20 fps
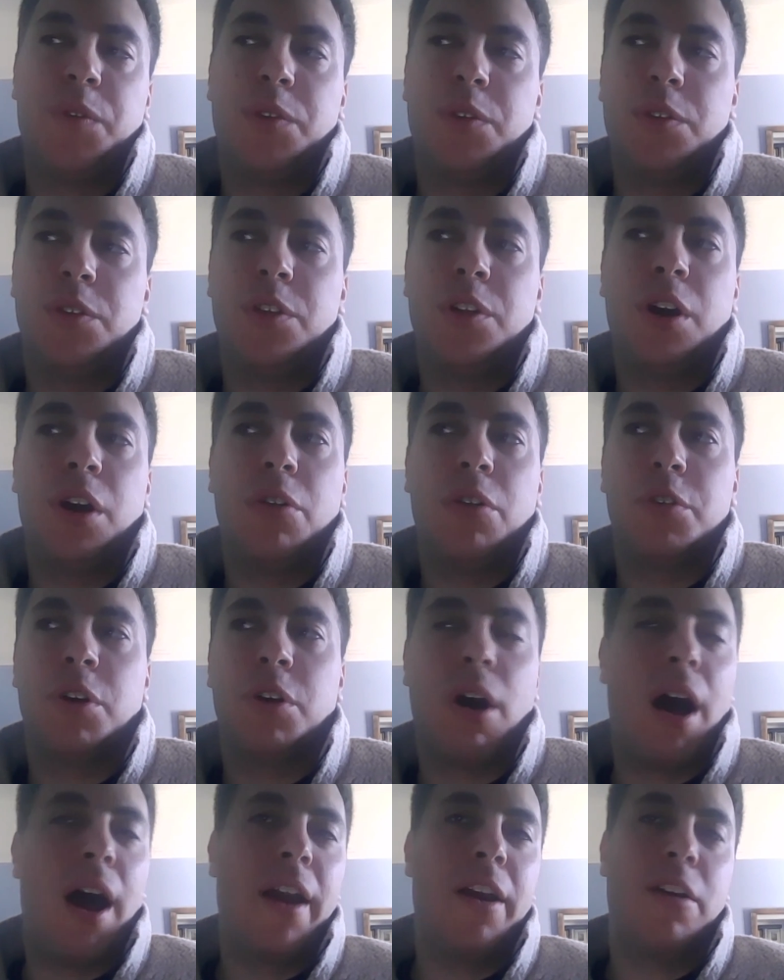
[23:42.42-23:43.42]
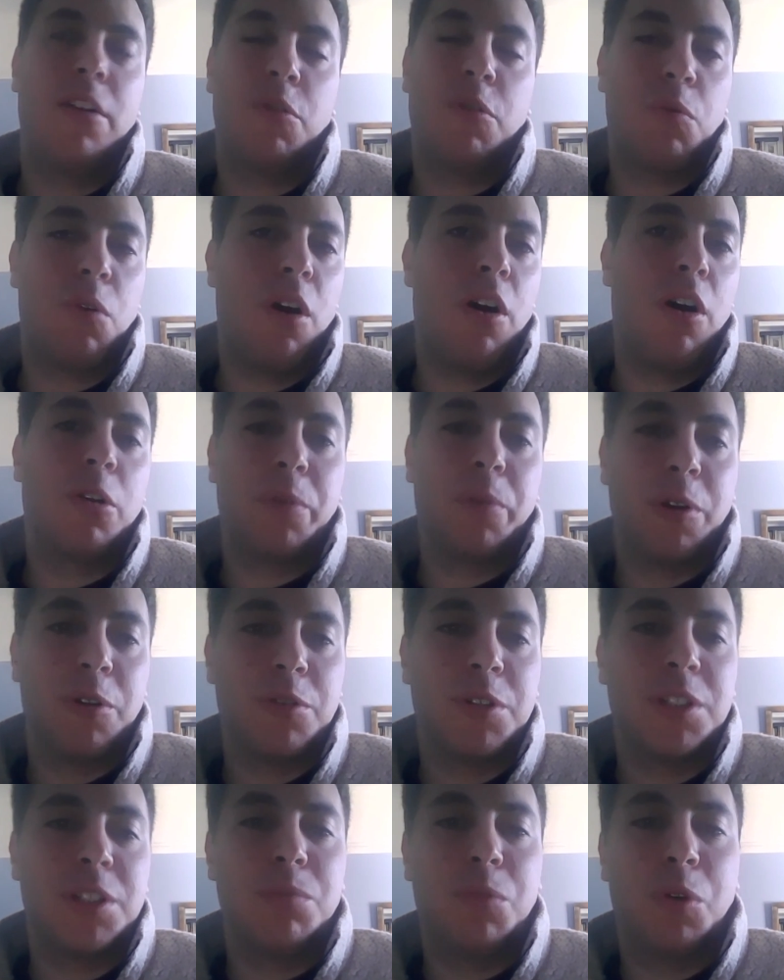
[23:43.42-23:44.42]
you'll hire the wrong
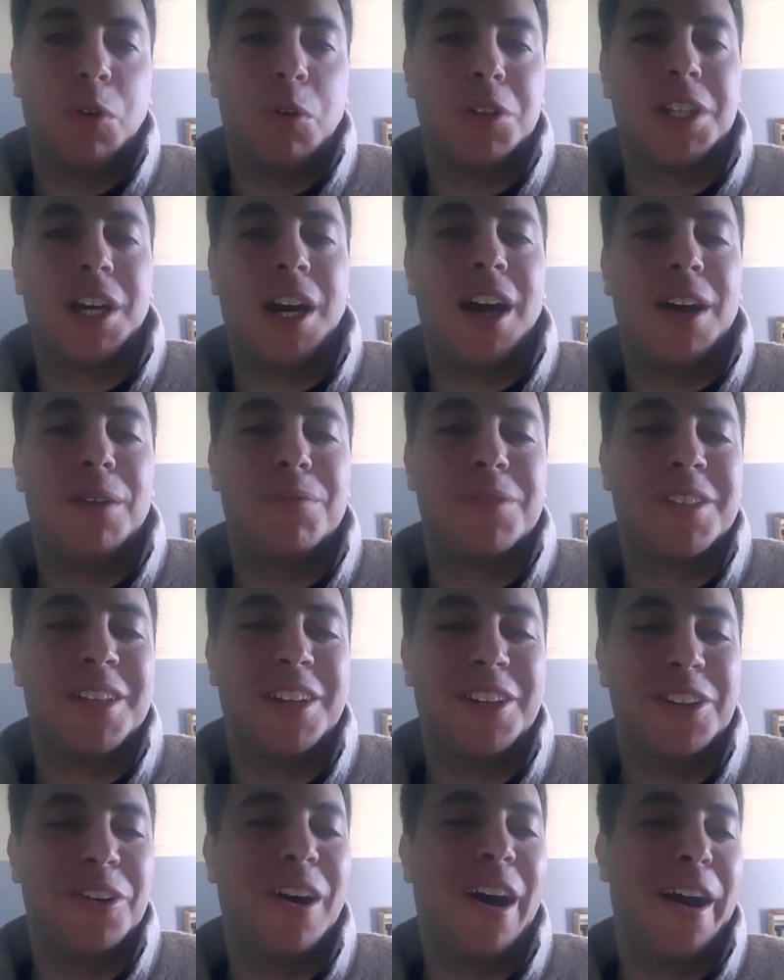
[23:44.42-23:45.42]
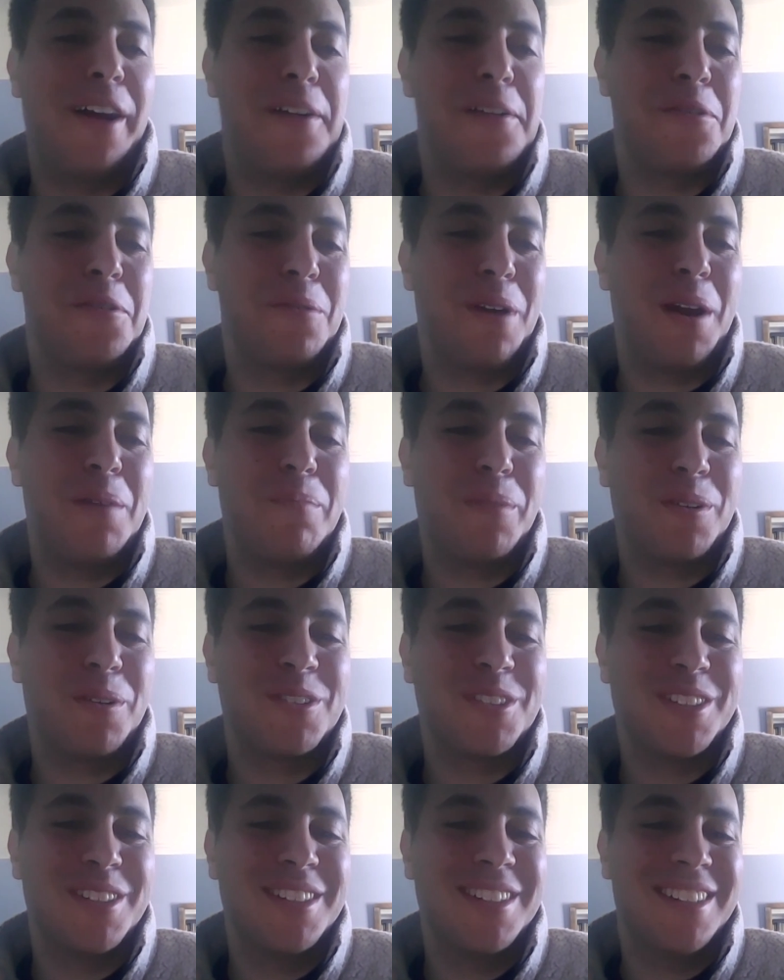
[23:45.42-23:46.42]
person more times than you'll hire the right
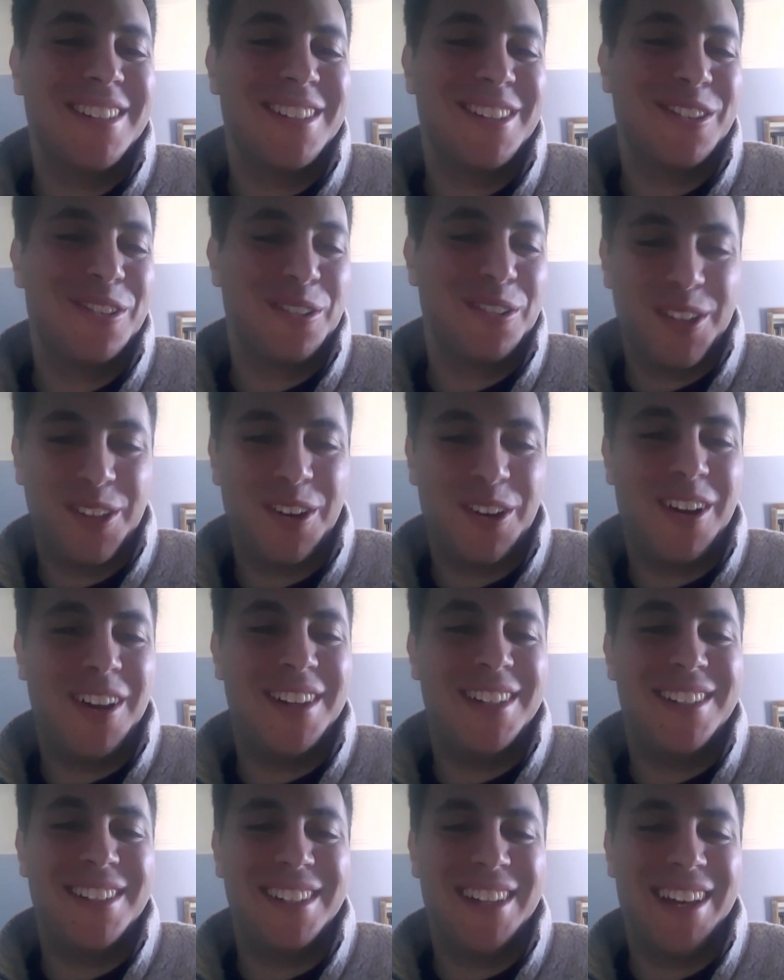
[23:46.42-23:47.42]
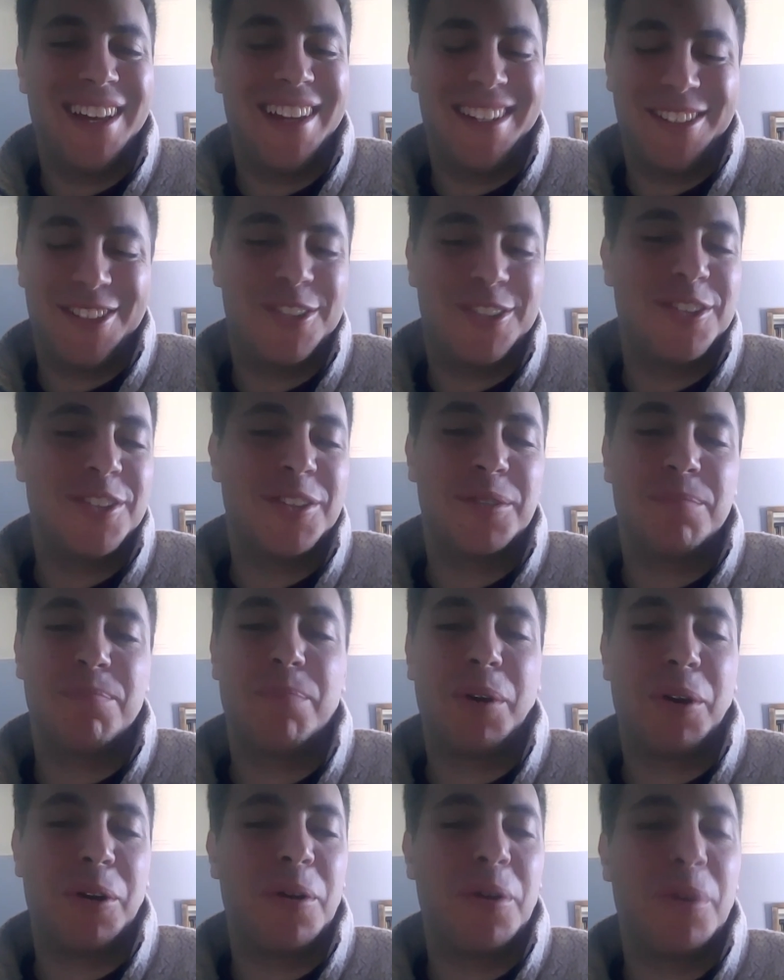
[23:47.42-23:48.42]
person early on. And it's just
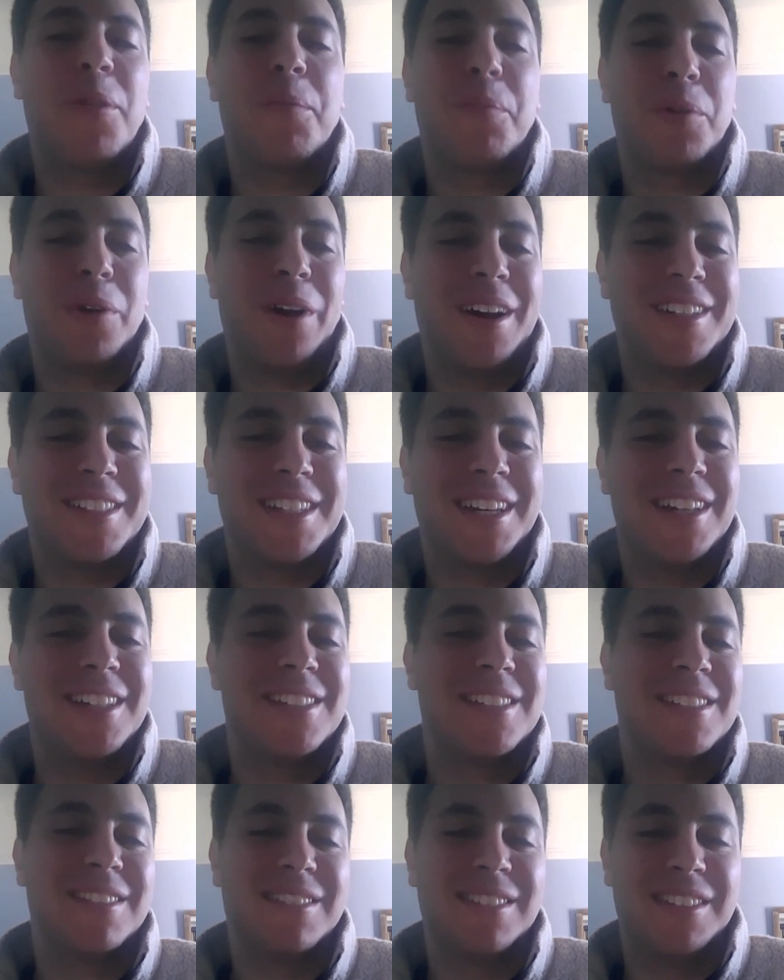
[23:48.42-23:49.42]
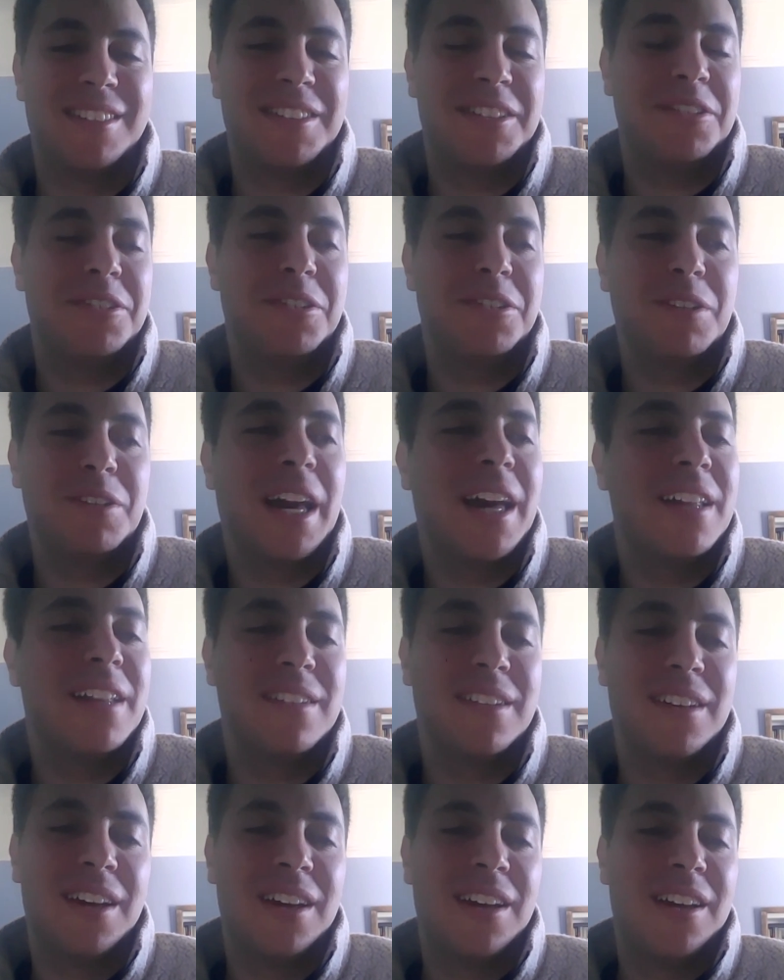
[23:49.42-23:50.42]
part of the process until you get
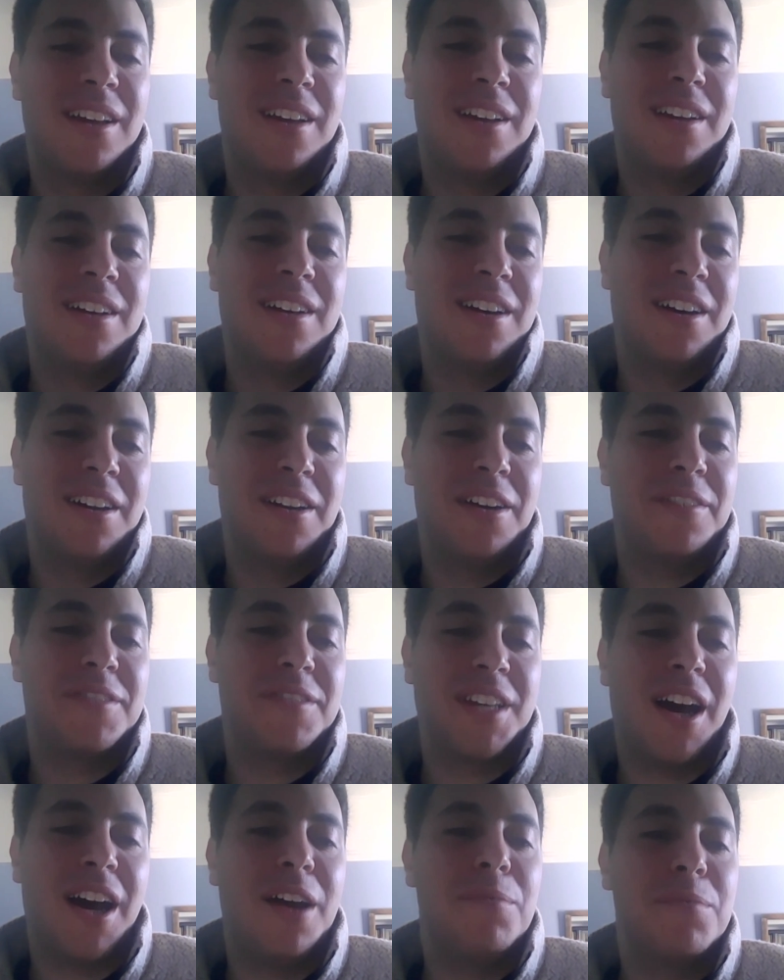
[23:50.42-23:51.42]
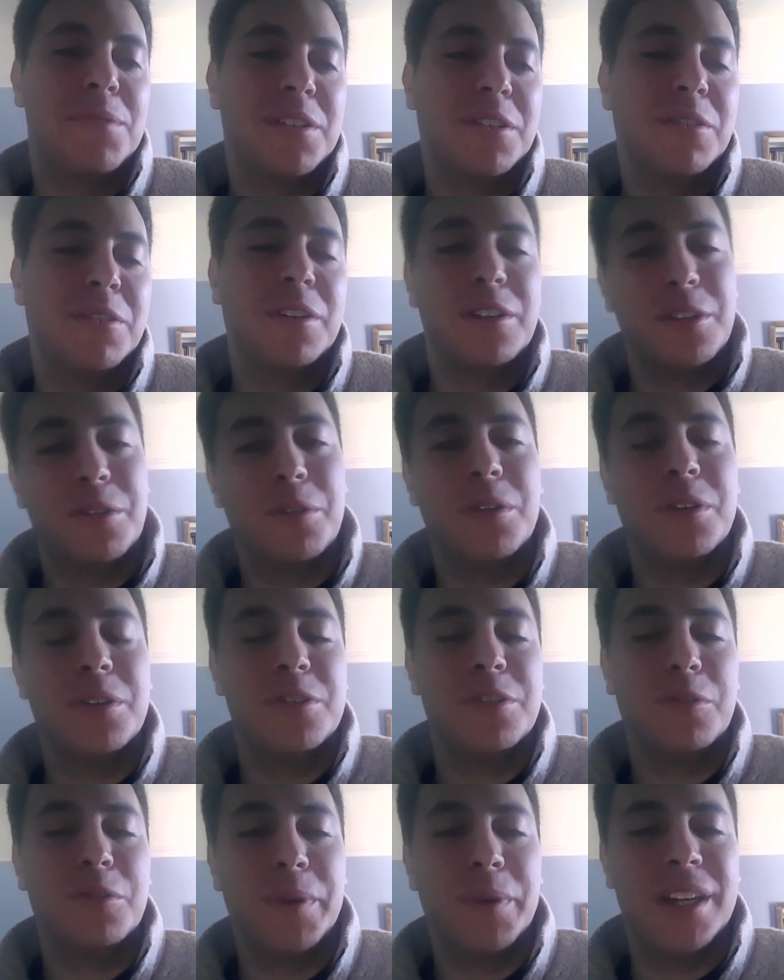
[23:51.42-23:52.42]
enough times that you can do it in
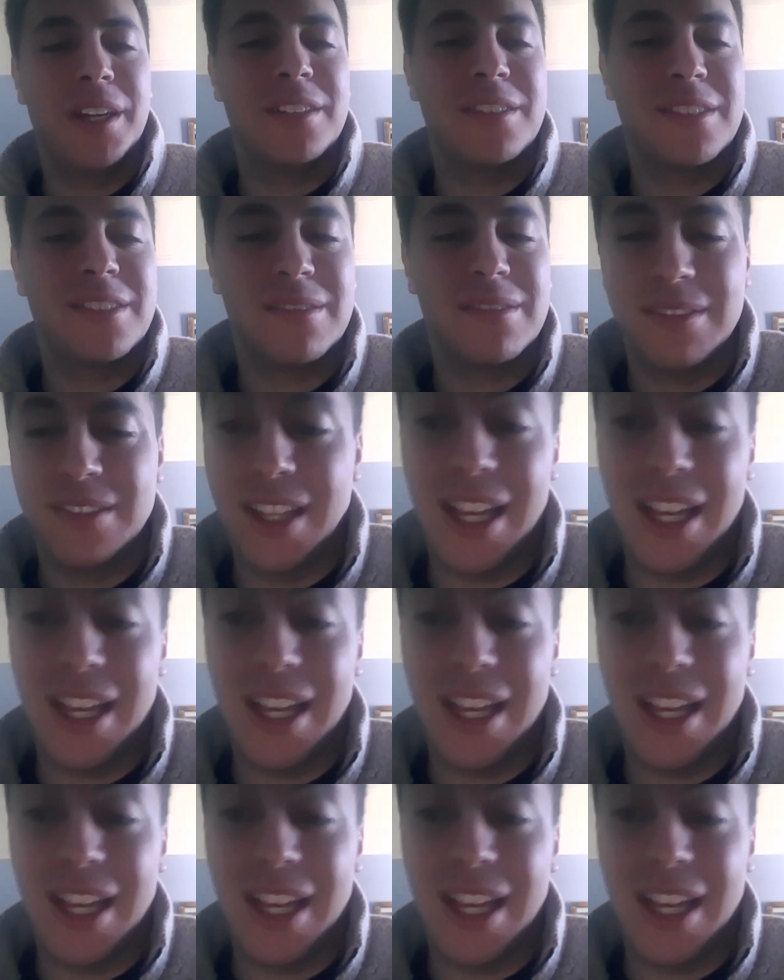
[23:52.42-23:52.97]
2 minutes. And